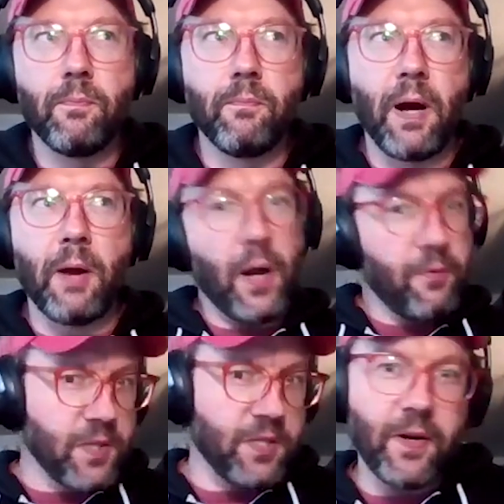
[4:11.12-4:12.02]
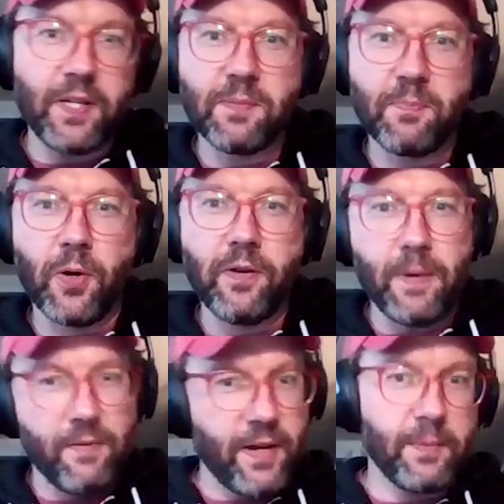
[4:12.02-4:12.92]
wife was very supportive,
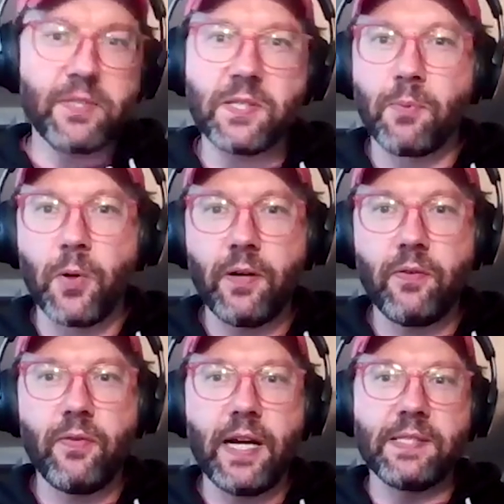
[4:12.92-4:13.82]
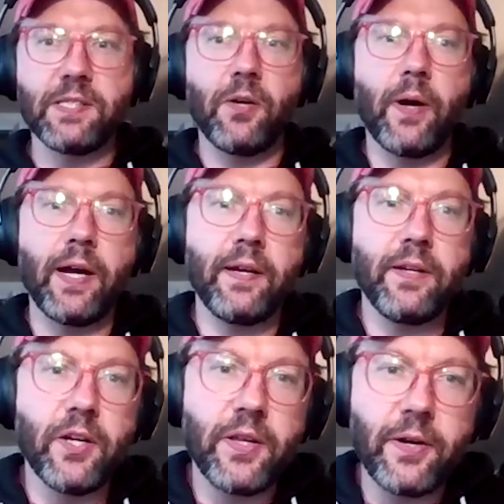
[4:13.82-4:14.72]
my family was supportive, and so
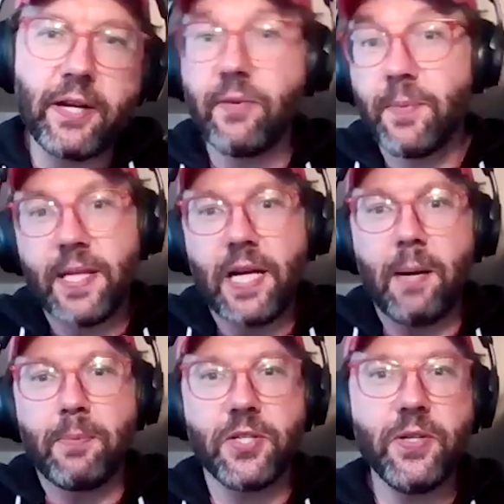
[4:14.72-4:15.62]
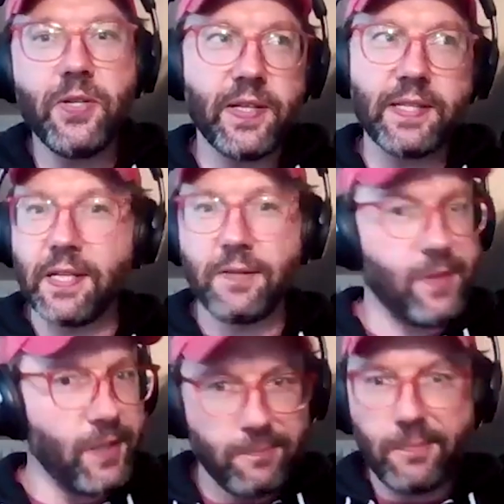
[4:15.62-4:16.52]
they were giving me that opportunity. They said,
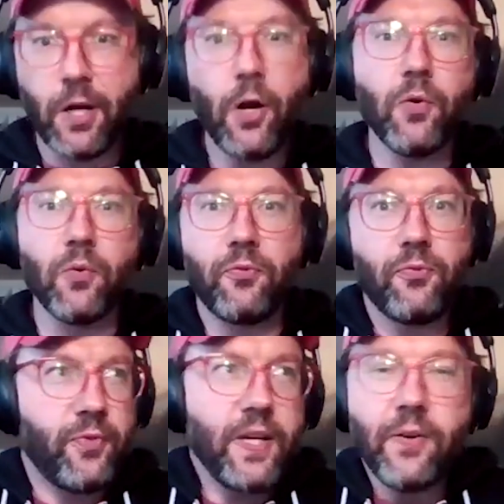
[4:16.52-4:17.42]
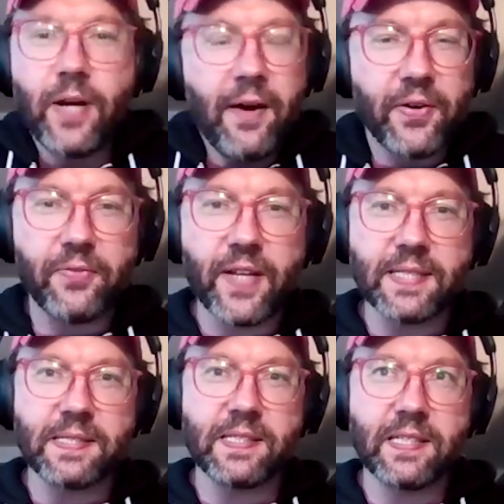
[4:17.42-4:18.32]
go figure it out.
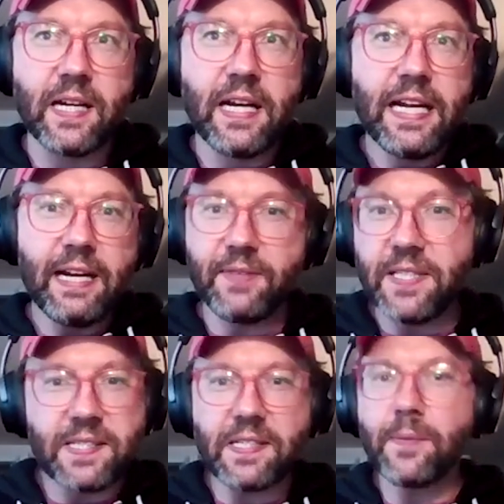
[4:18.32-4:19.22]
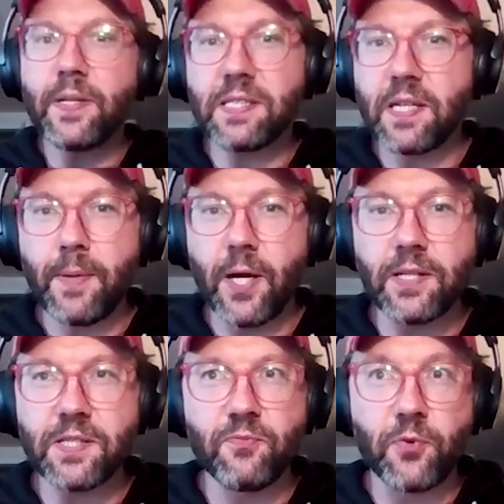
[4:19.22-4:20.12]
If this is something that's going to be
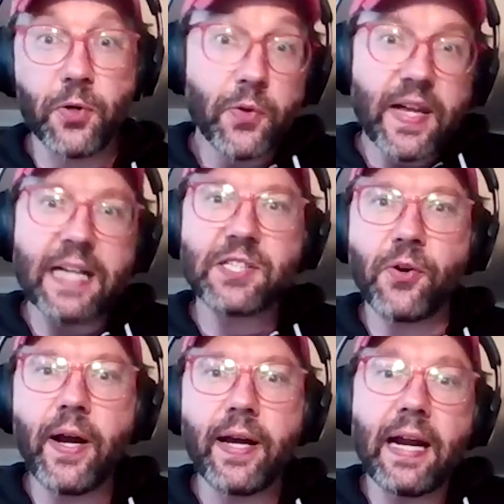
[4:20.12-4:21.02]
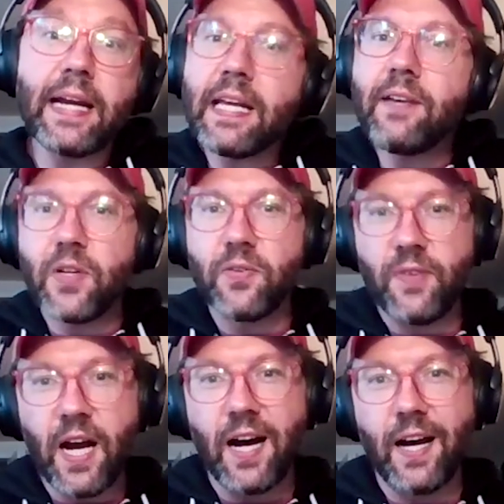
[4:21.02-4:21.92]
awesome for you, that's great. And even if
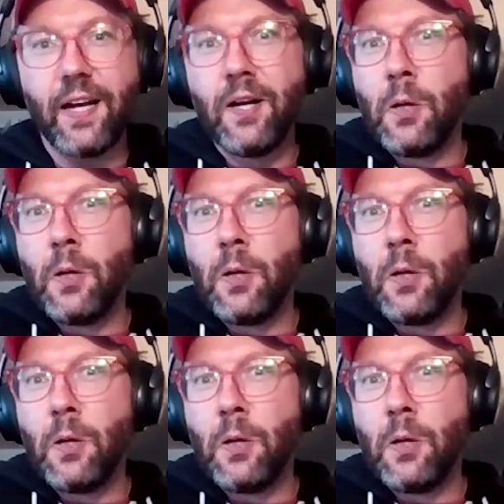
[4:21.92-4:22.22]
not,